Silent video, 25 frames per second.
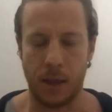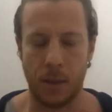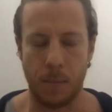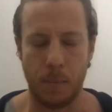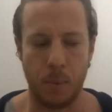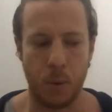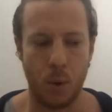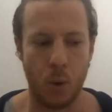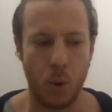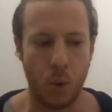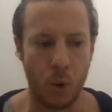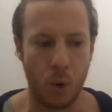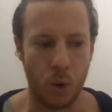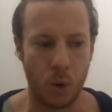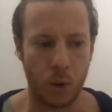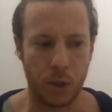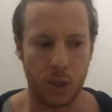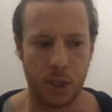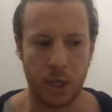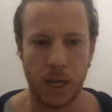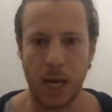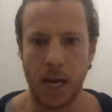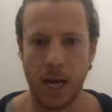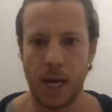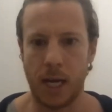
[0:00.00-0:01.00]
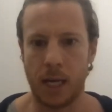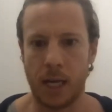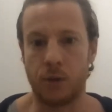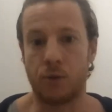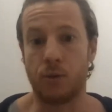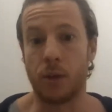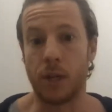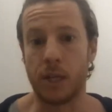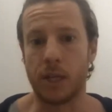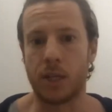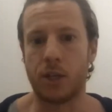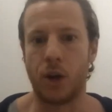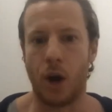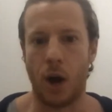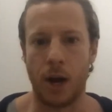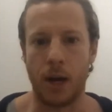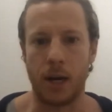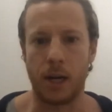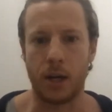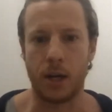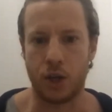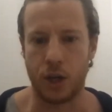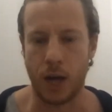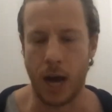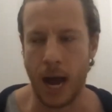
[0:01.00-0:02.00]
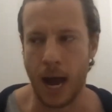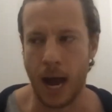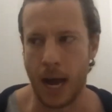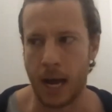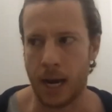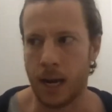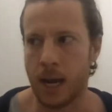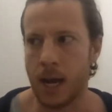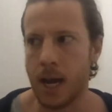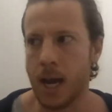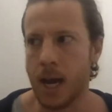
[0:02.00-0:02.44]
pools is really starting to shine.